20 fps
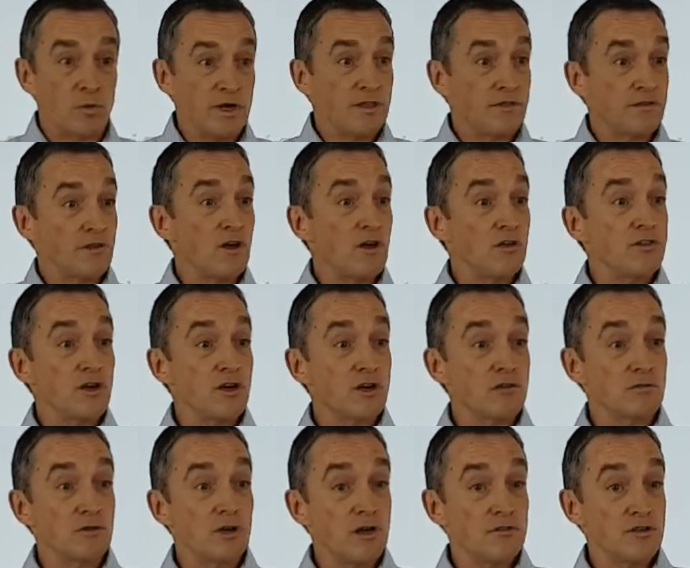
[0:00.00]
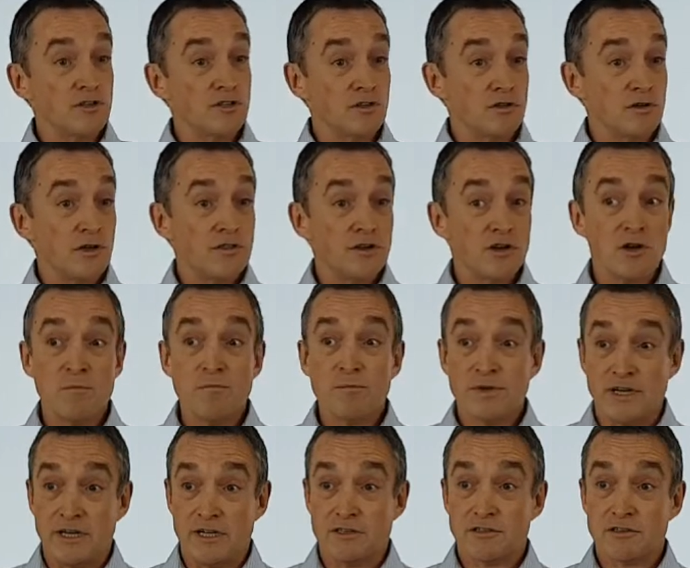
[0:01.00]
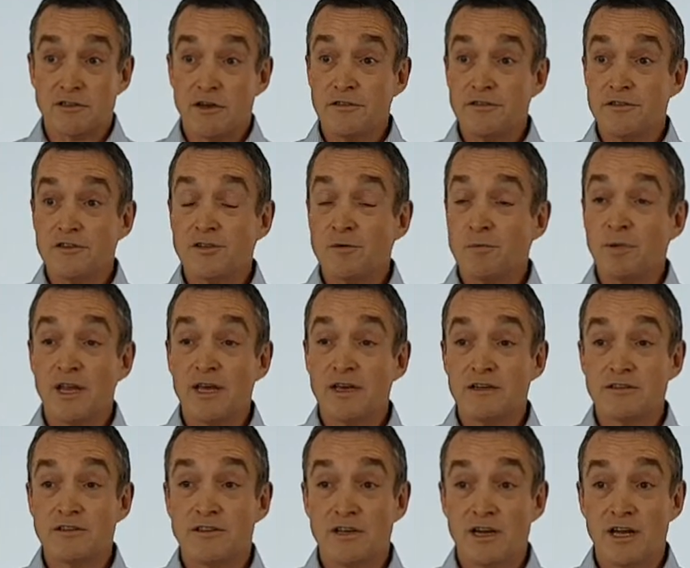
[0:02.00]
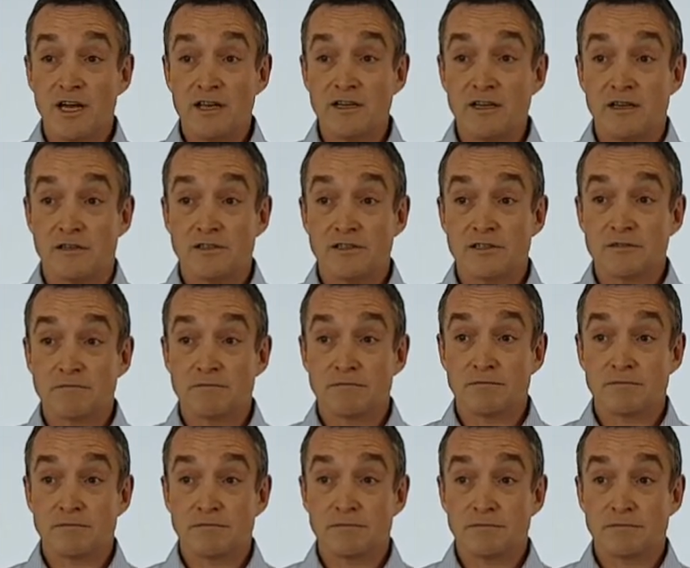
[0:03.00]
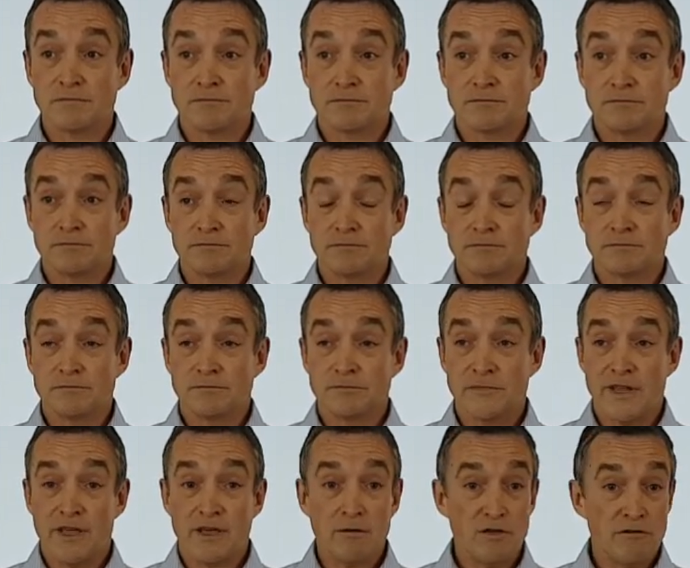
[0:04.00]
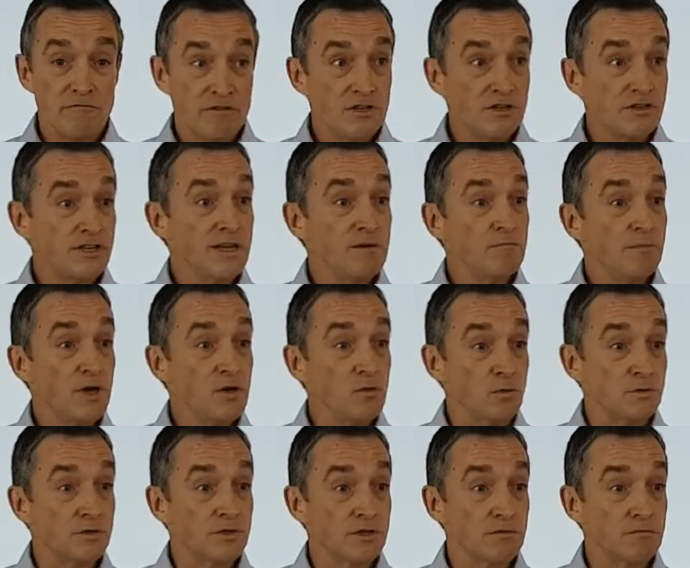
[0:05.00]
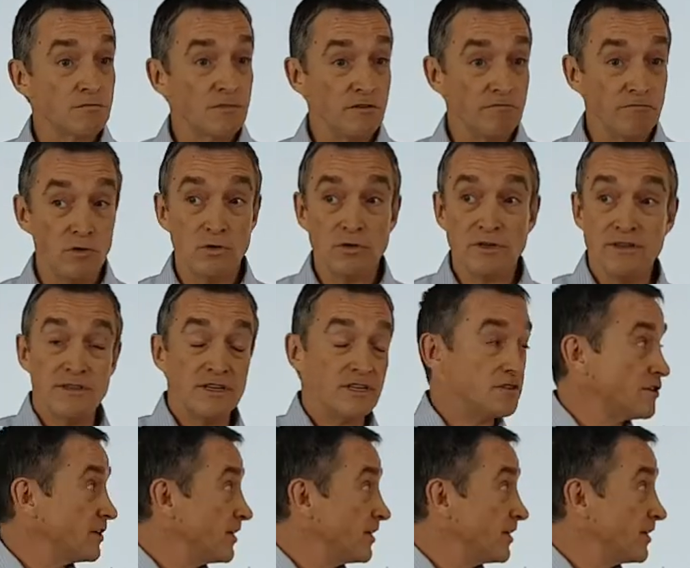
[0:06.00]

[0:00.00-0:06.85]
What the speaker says: with other companies, other suppliers and the client. Now you're in the same boat. You're all in this